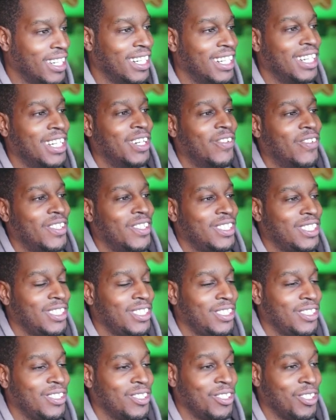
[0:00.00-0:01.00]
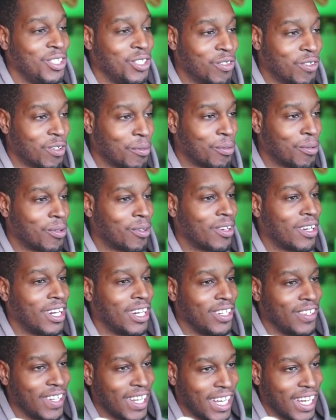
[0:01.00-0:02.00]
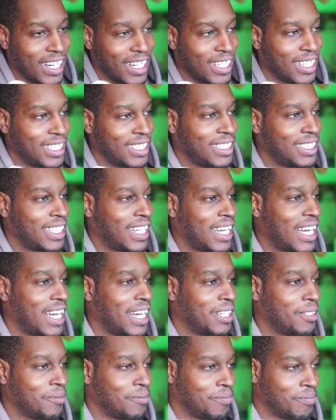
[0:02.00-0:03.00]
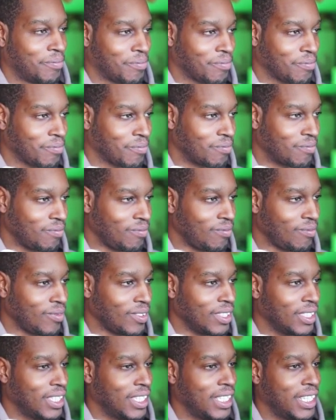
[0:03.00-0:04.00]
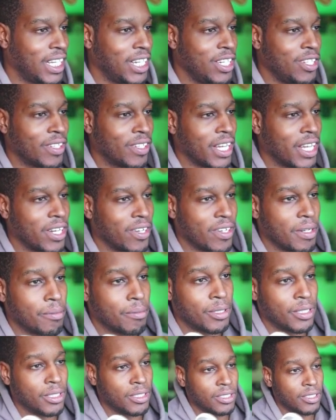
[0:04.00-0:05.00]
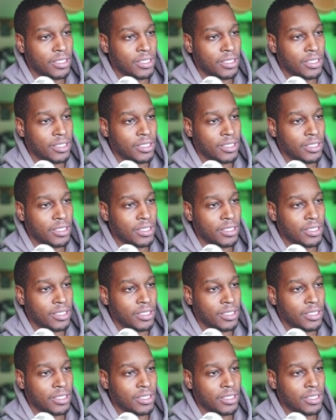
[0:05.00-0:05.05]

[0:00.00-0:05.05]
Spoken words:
Once you do your new report and you analyze that, then you'll get your numbers.